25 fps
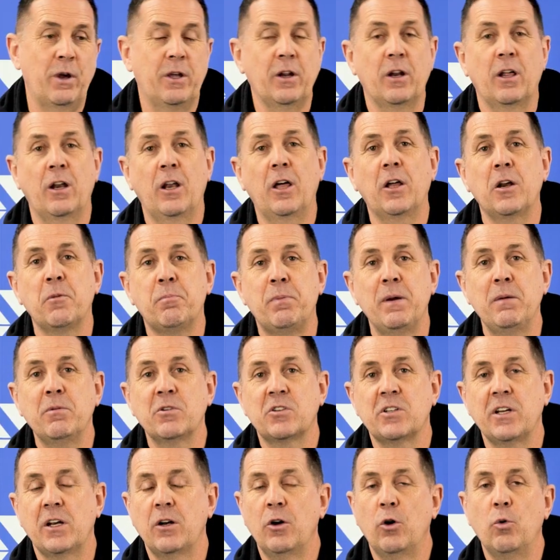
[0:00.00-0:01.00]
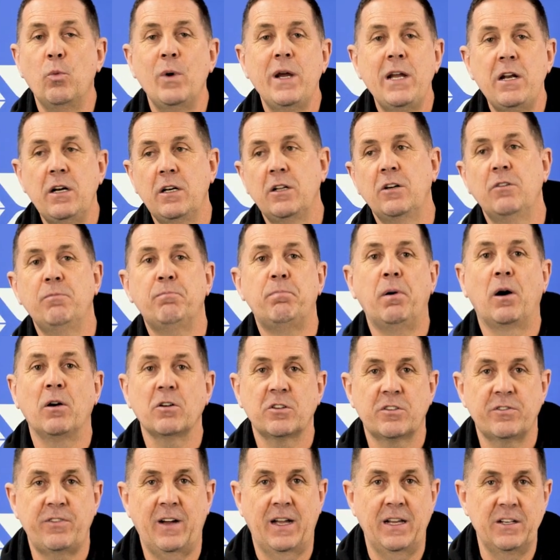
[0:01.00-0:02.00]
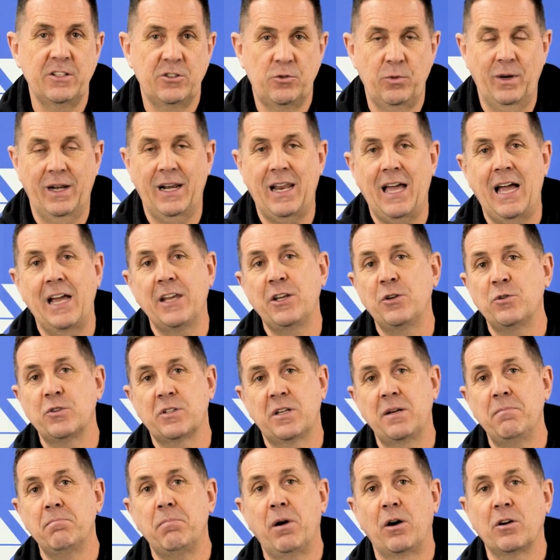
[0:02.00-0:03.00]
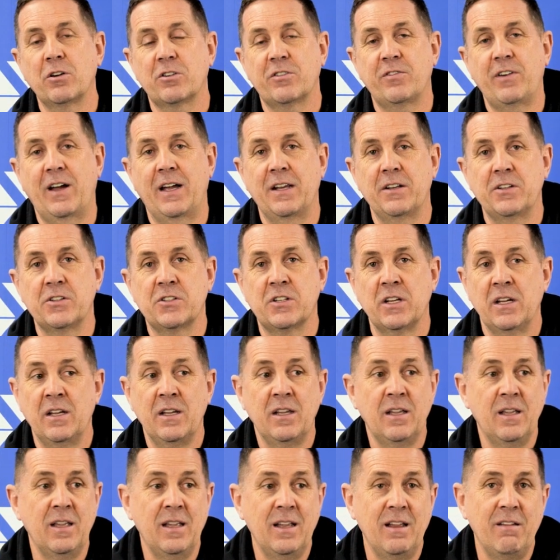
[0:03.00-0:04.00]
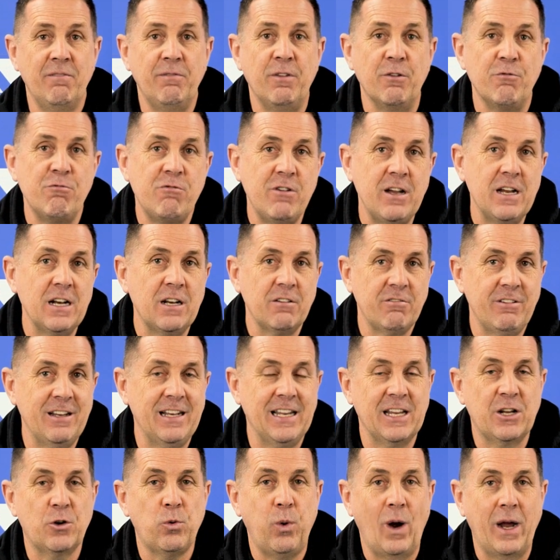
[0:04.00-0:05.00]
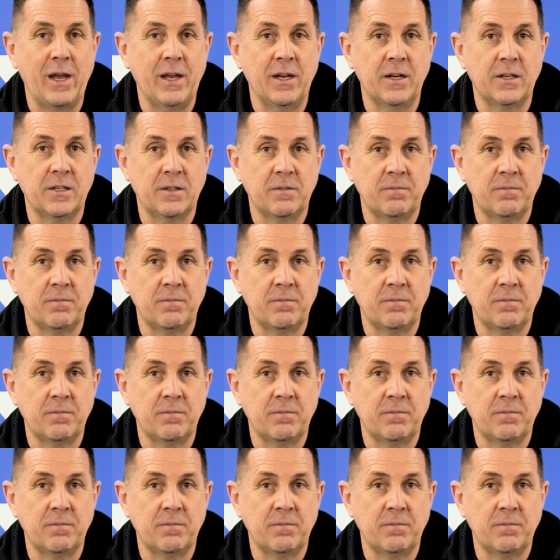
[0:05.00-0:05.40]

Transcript: We've got a lot of people saying, oh, we love box fans, we like using box fans. They're really, really quiet.